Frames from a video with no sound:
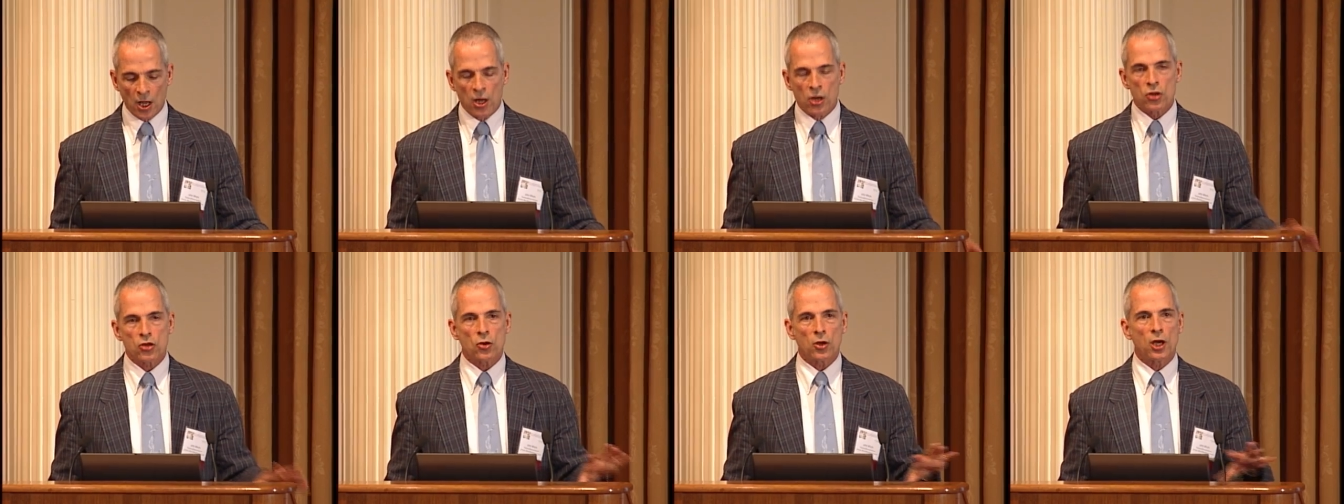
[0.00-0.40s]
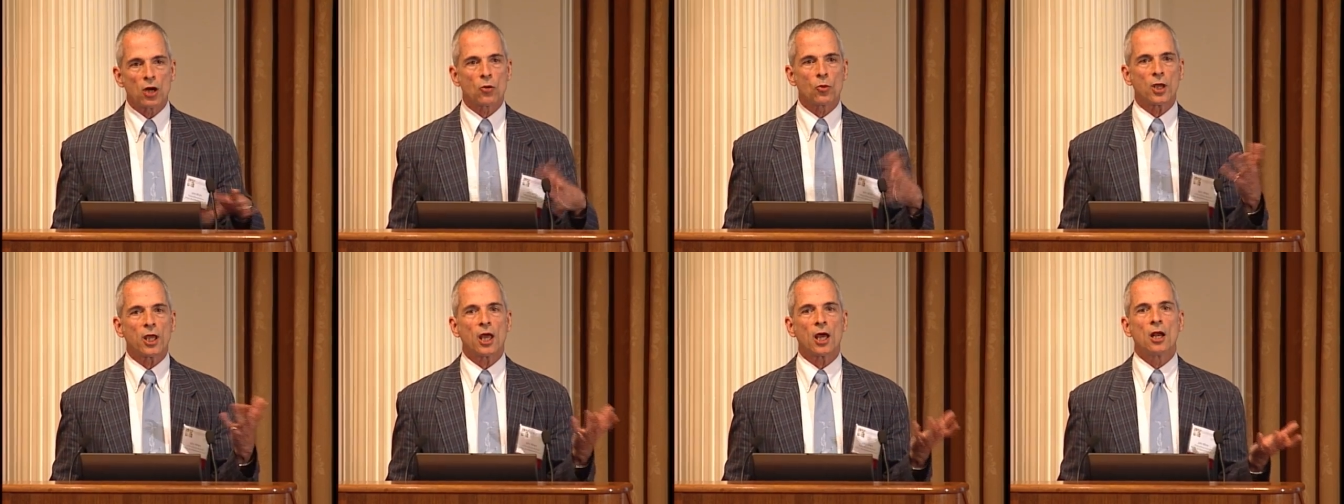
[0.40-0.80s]
So here
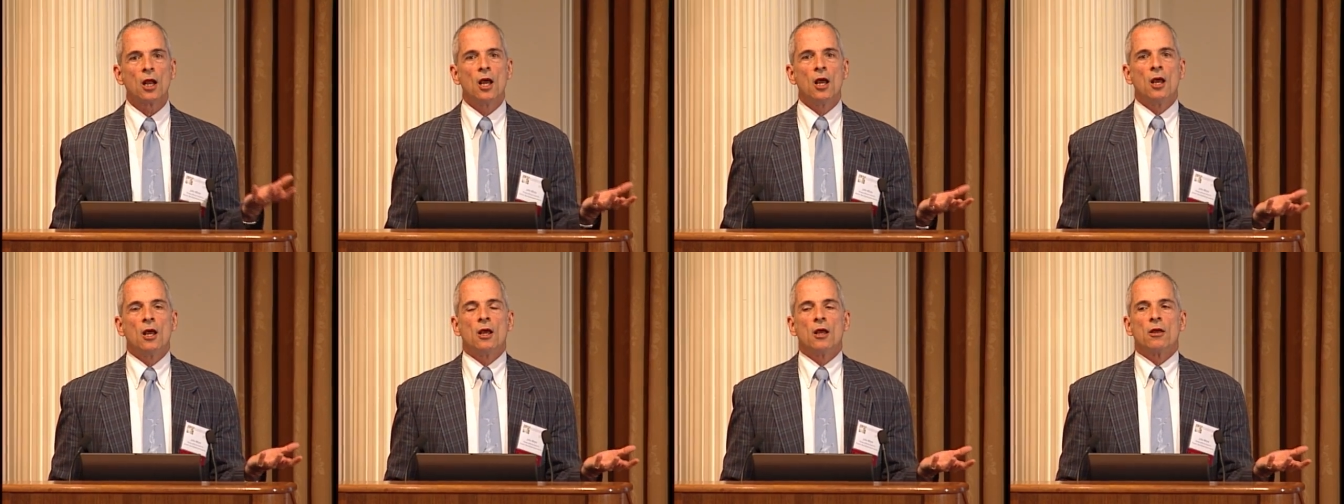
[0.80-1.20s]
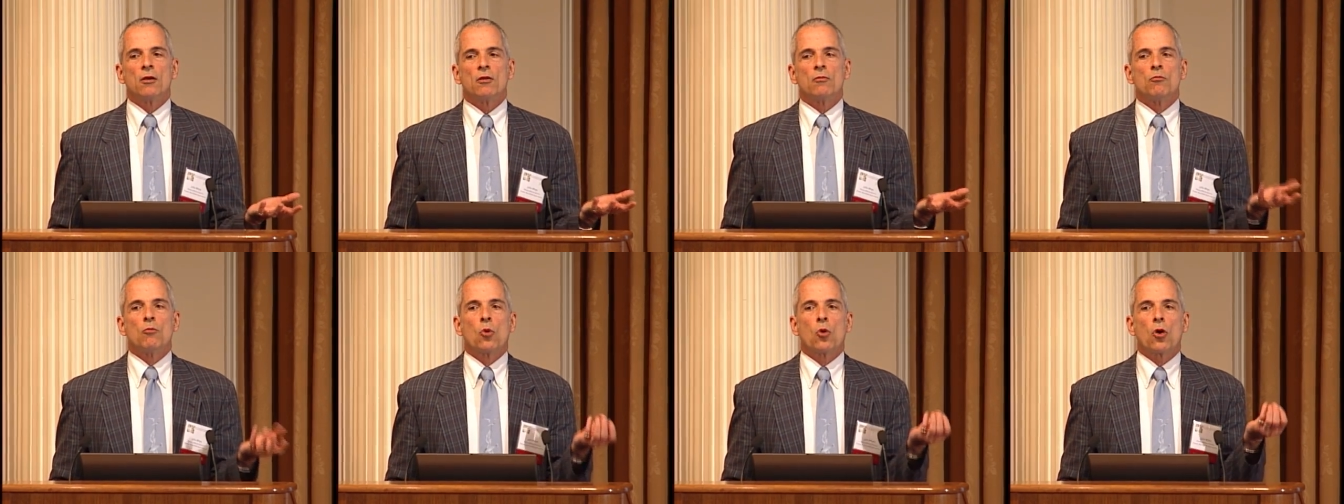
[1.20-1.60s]
we get
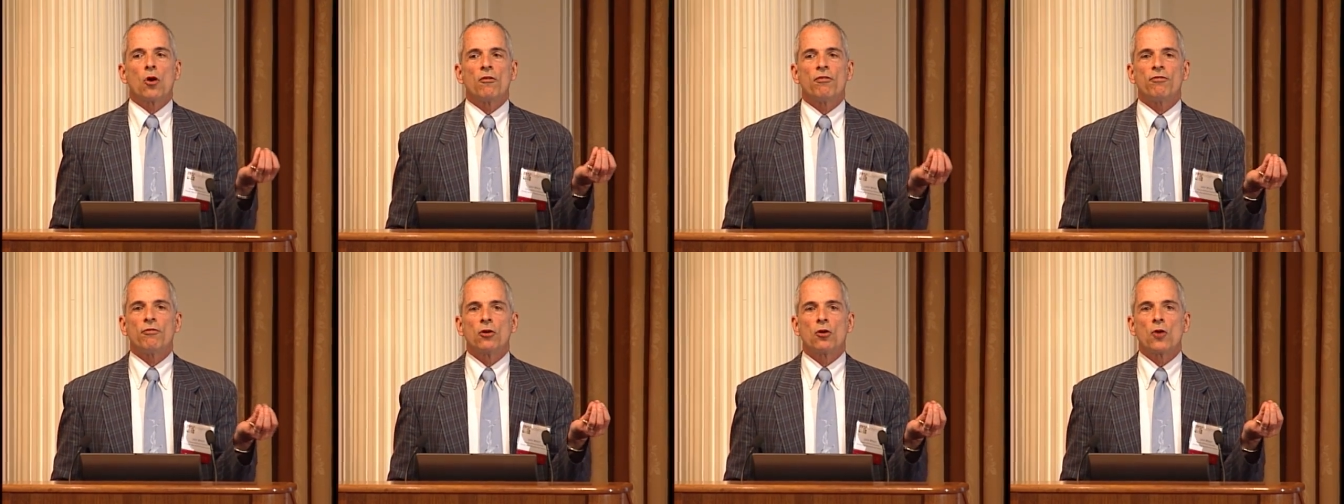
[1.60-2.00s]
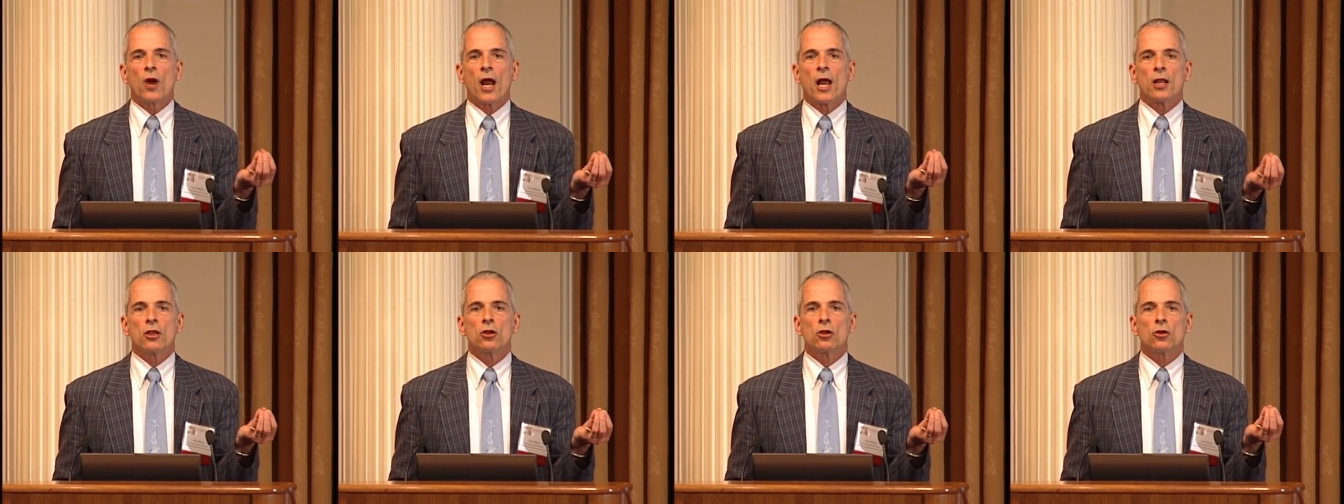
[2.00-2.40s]
more
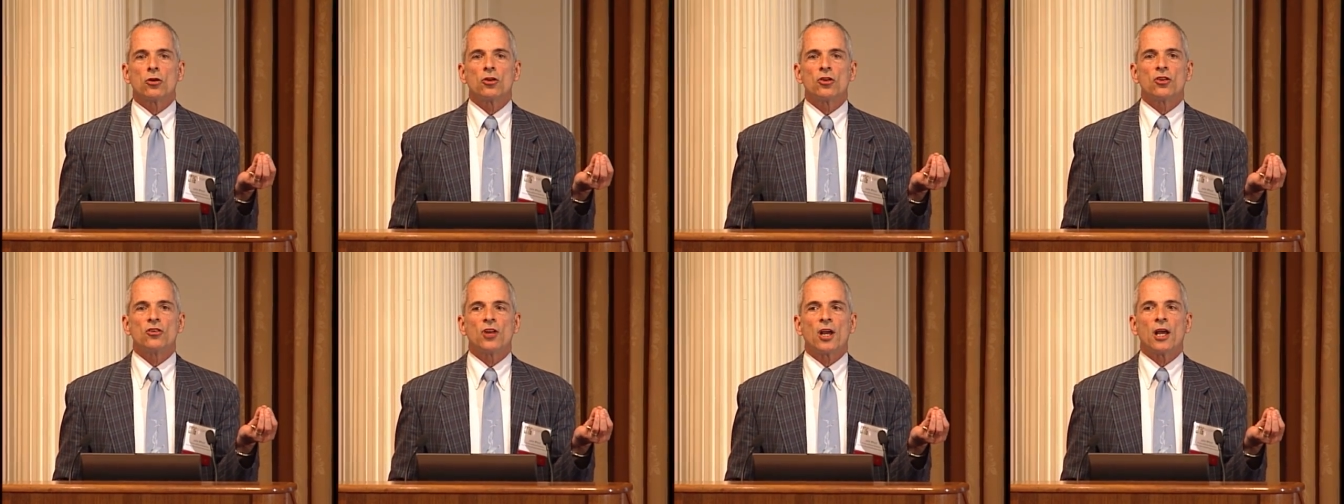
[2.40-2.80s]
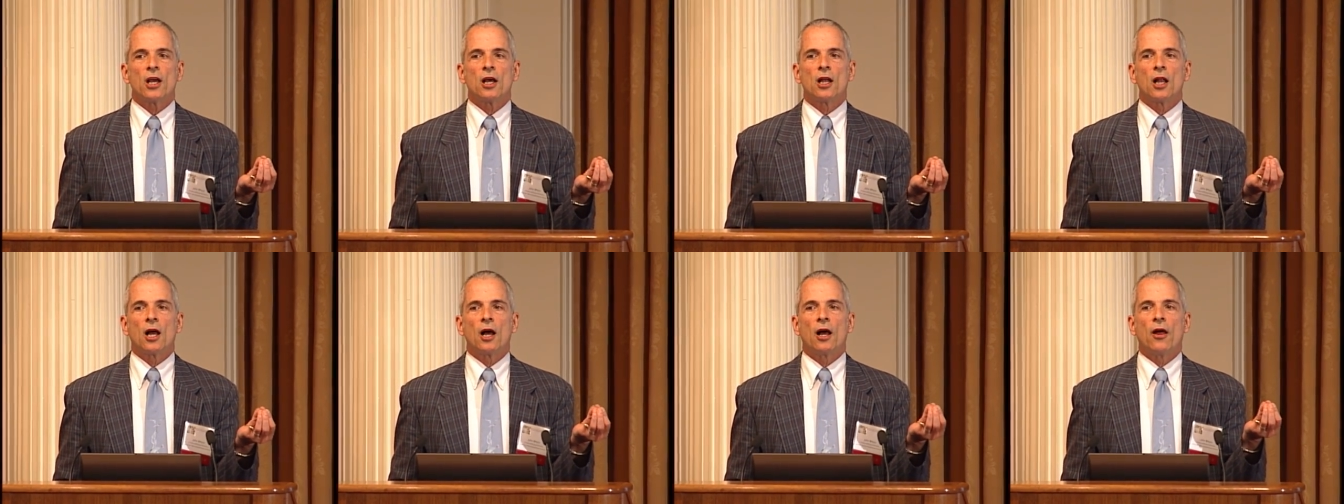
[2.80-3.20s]
granular
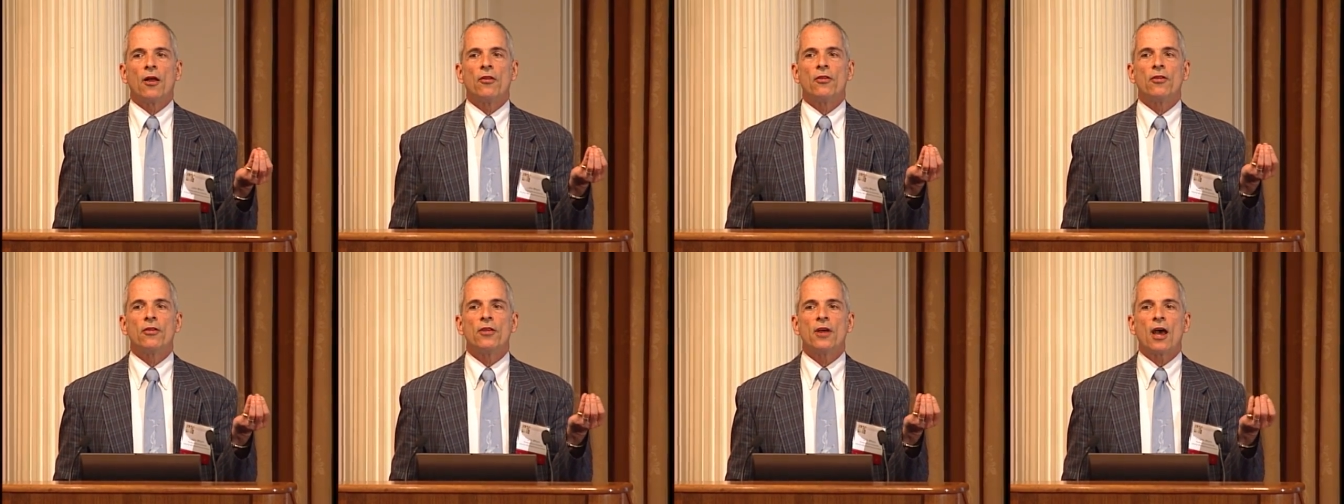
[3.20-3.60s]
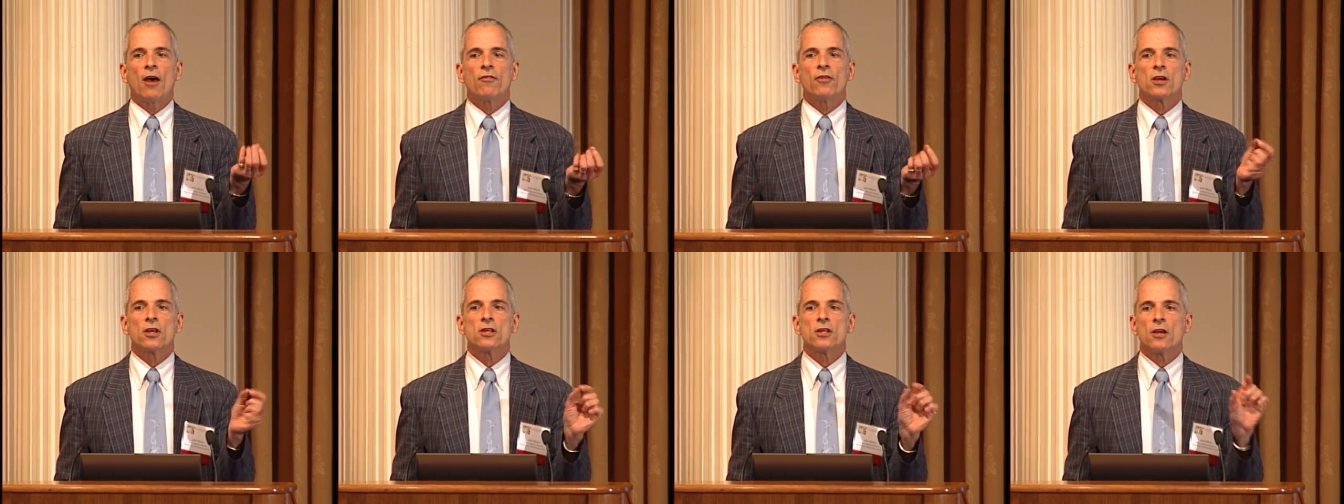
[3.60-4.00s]
detail on the
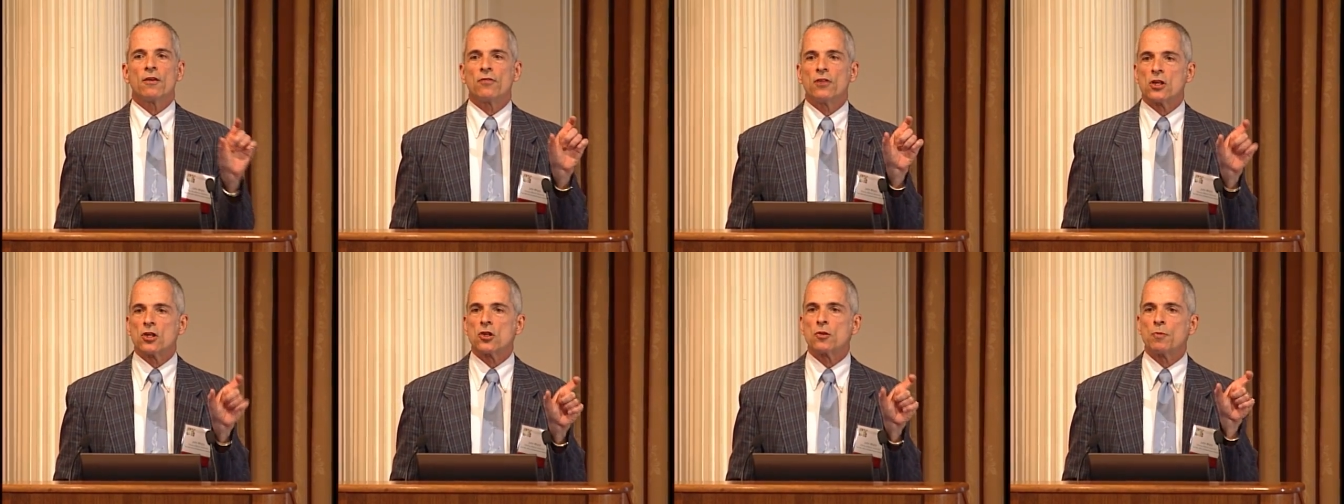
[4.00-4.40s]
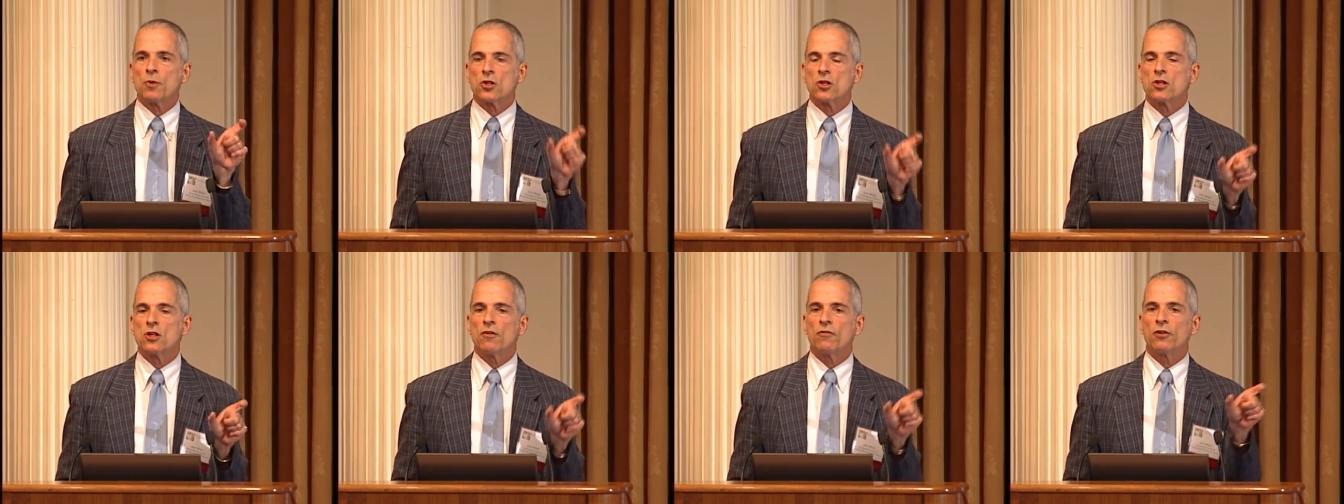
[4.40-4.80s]
efficacy of this
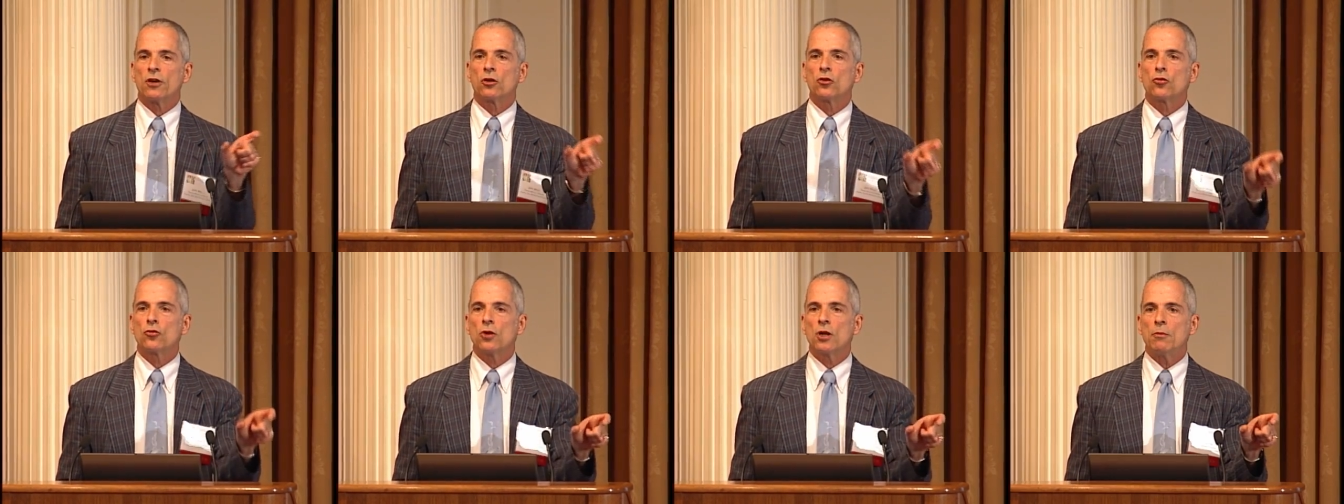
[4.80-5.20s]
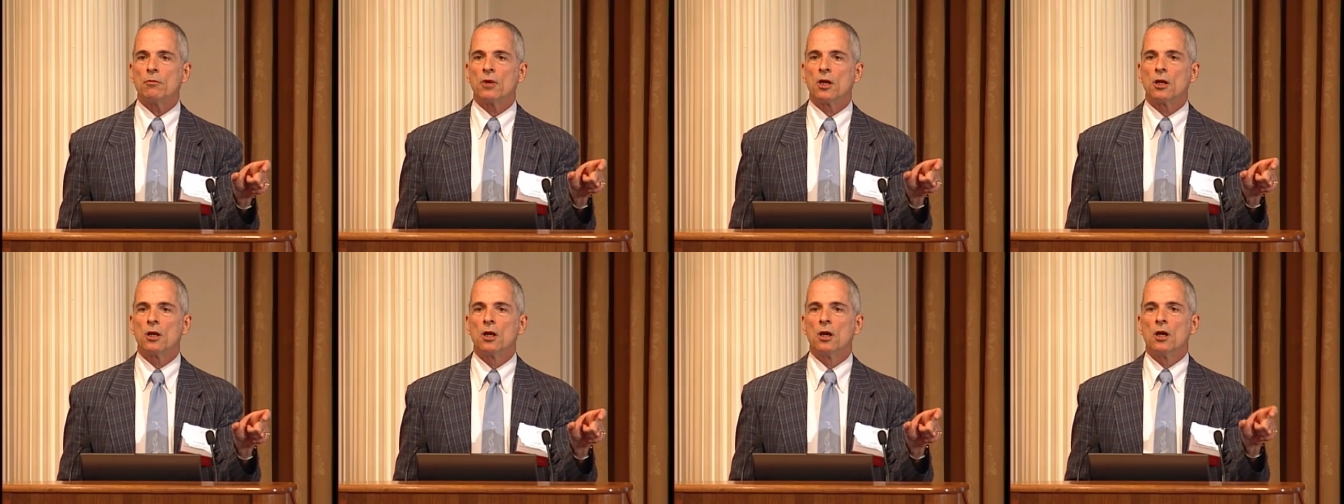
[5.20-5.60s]
specific
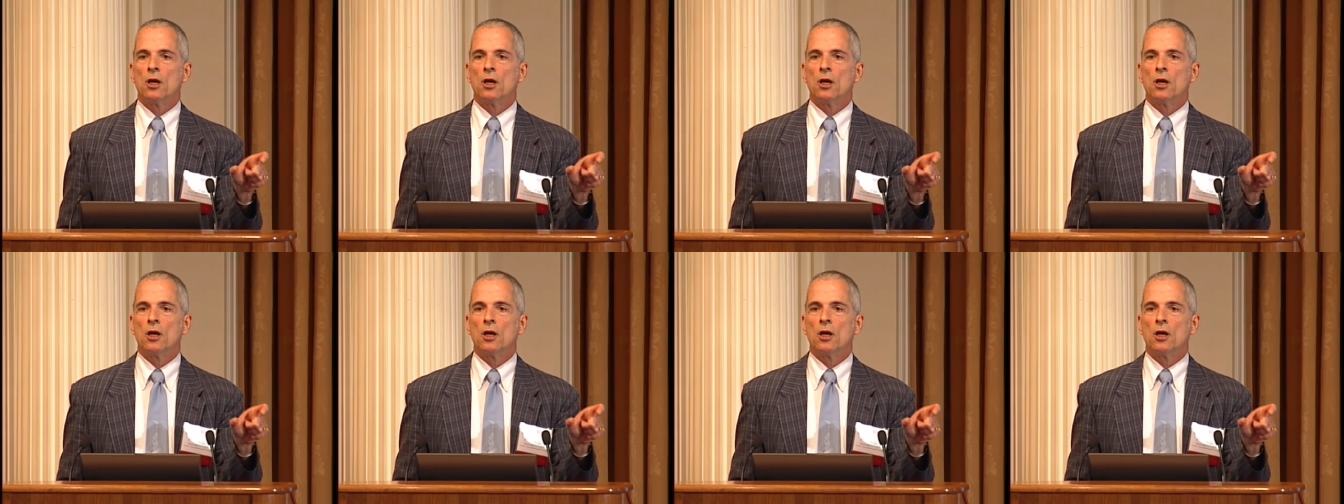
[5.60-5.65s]
treatment,